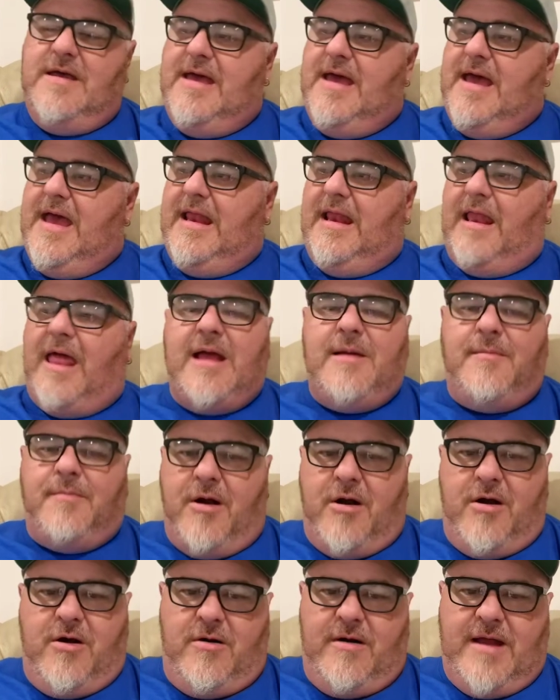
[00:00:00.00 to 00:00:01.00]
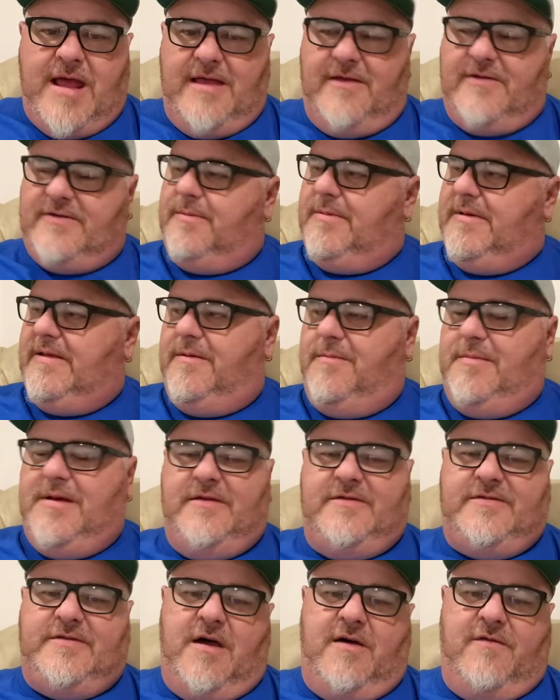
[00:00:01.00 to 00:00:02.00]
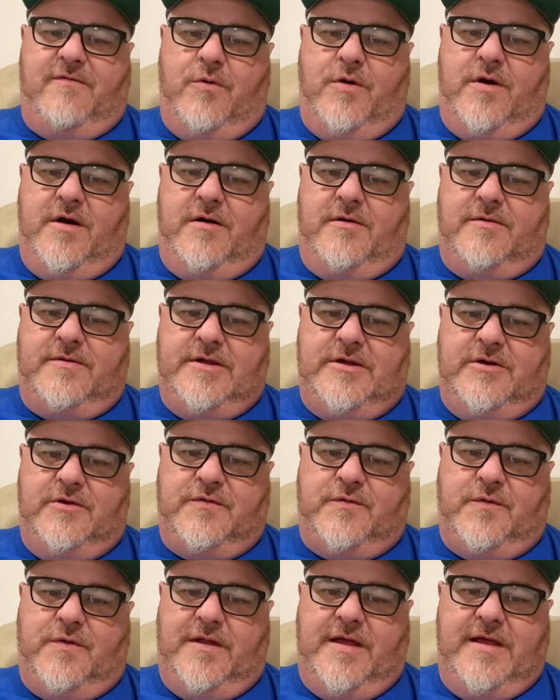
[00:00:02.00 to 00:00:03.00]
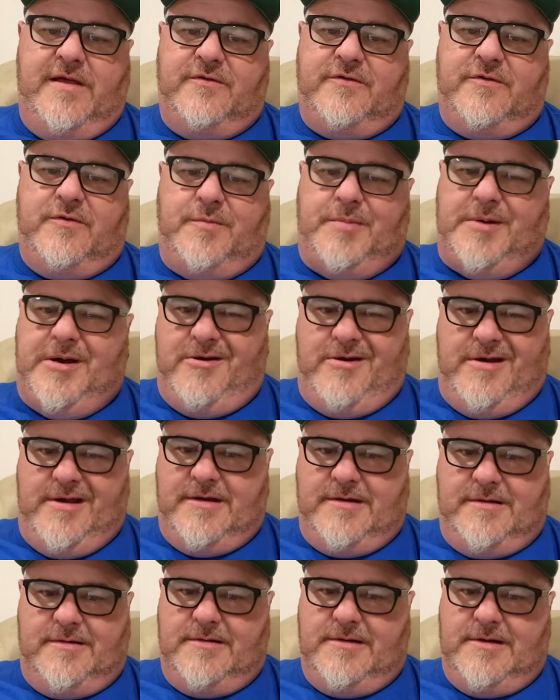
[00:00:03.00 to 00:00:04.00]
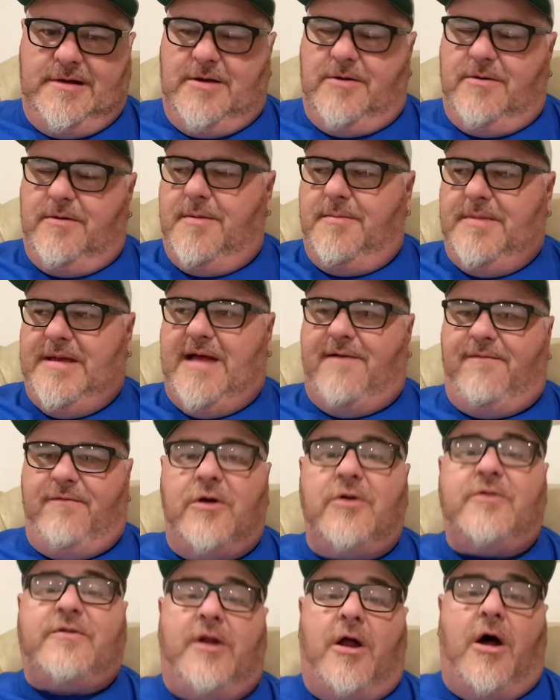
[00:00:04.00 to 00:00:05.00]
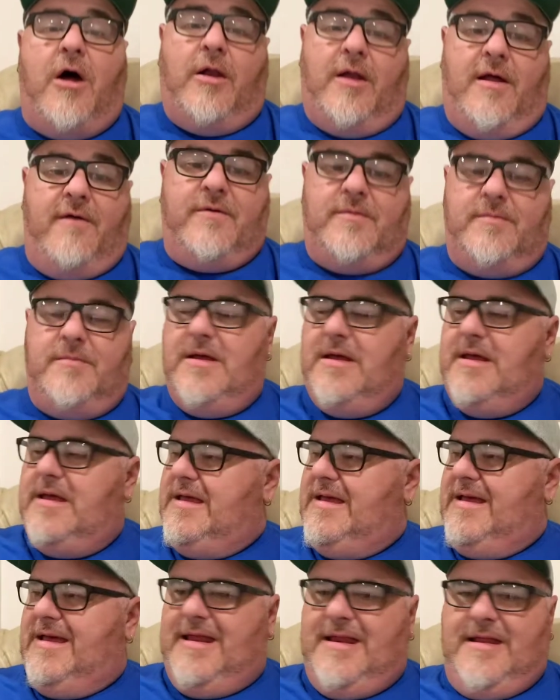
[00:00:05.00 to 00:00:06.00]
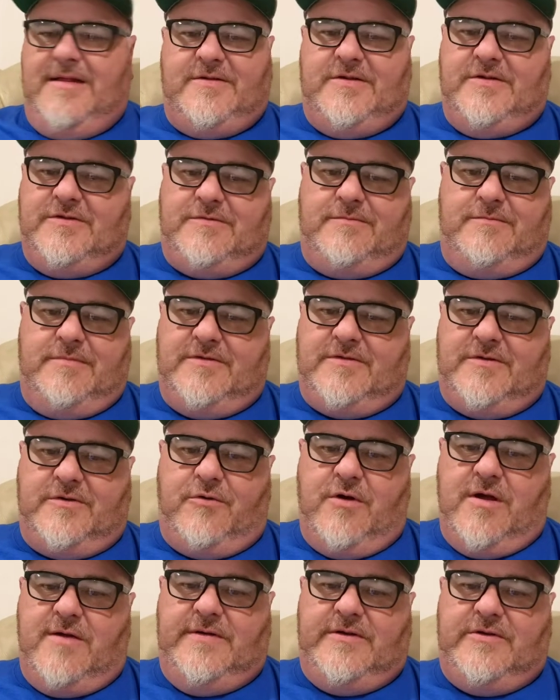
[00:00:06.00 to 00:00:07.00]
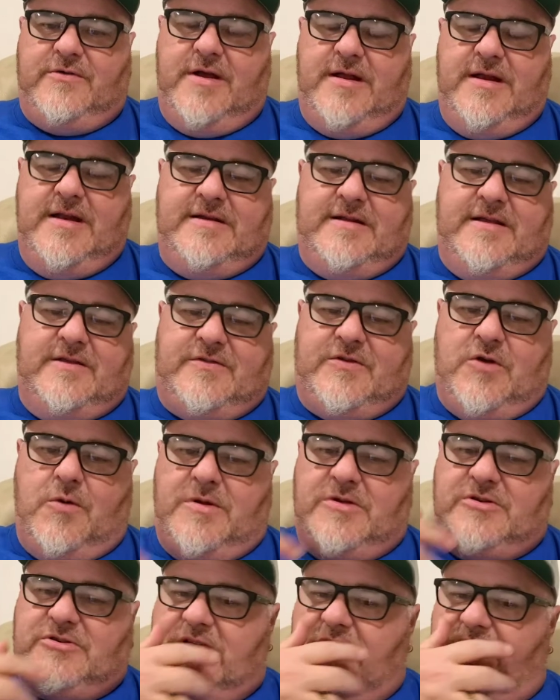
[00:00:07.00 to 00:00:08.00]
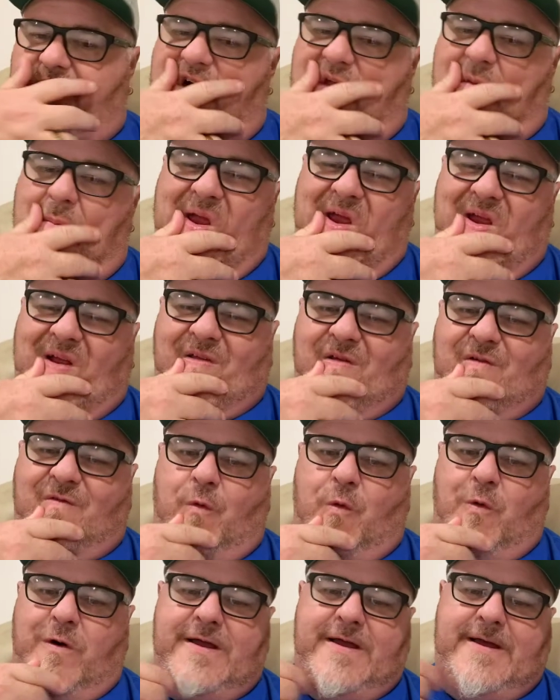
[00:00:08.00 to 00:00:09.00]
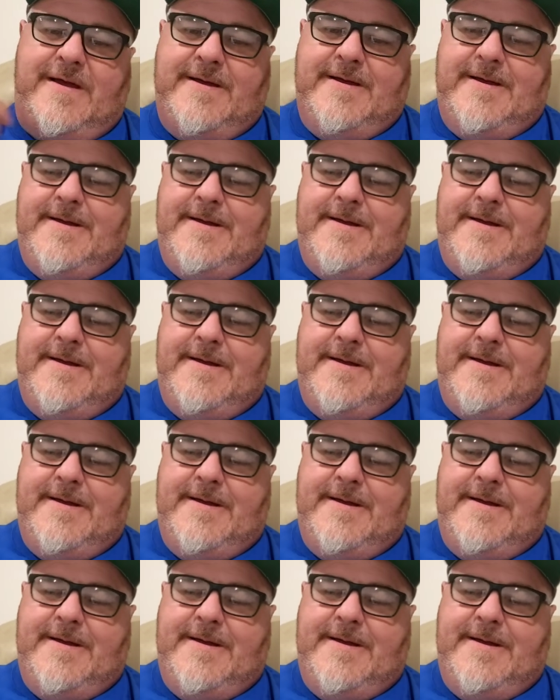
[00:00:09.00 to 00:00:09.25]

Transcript: And Lightburn has to be the best software to use for a laser, period. I mean, I've looked at all of them, and it's a gravy train. It does so much stuff automatically for you.